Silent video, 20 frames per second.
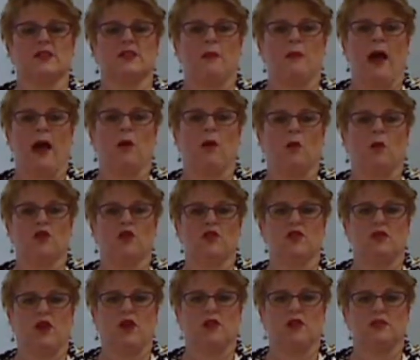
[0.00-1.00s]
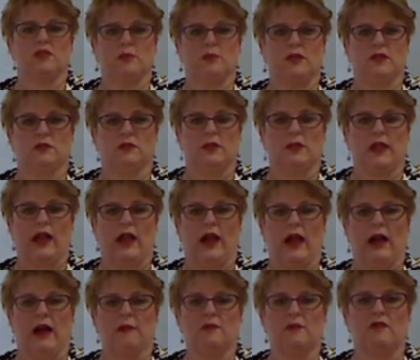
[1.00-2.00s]
about what you're going to be doing
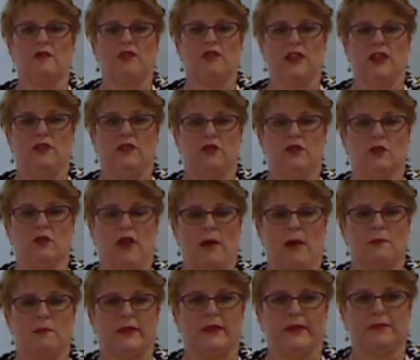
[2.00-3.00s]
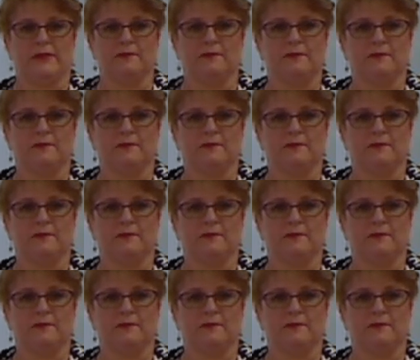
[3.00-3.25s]
in your company.